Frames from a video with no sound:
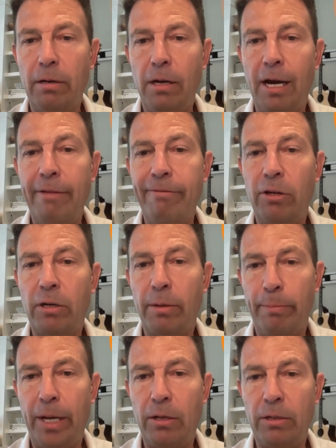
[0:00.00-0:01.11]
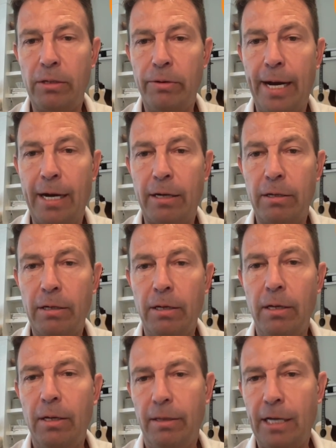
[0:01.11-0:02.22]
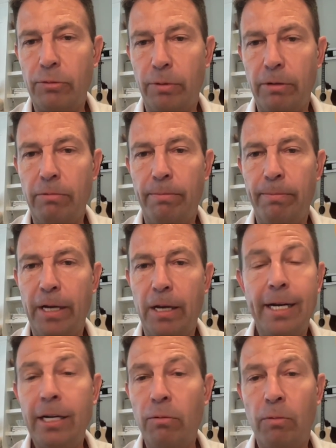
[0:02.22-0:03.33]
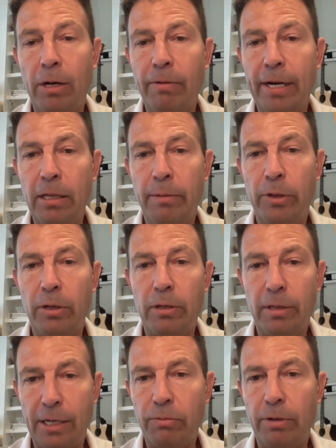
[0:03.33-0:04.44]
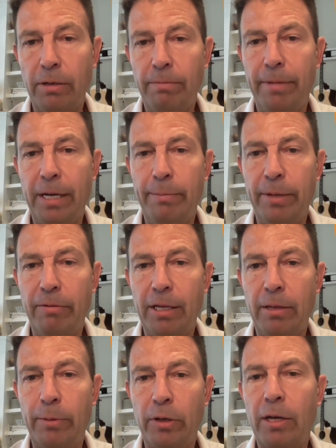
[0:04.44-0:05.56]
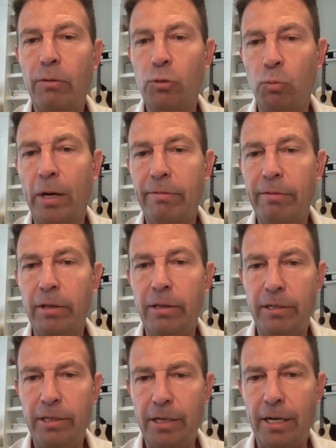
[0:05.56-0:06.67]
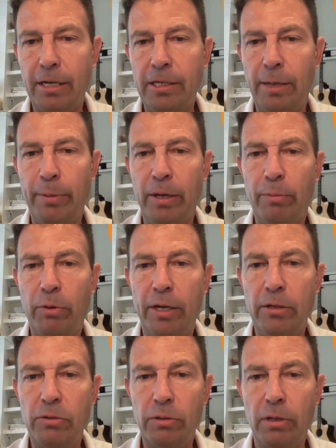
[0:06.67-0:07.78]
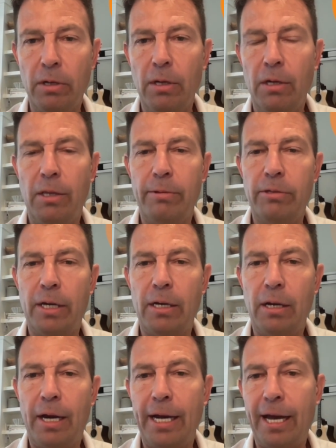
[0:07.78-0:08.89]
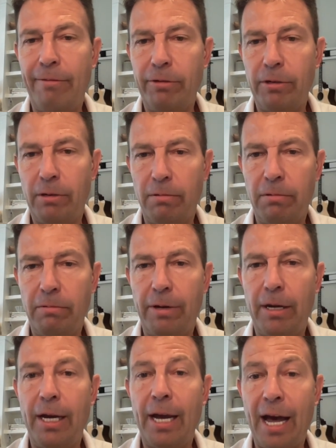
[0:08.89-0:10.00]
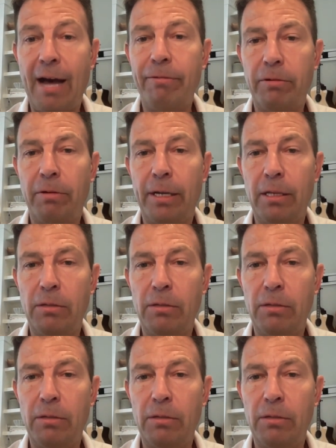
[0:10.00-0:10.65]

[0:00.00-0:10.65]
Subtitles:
I felt compelled to act. That's what made, I didn't want to write the book. That's what made me write the book. That was one of the kind of tipping points that said, I have to write this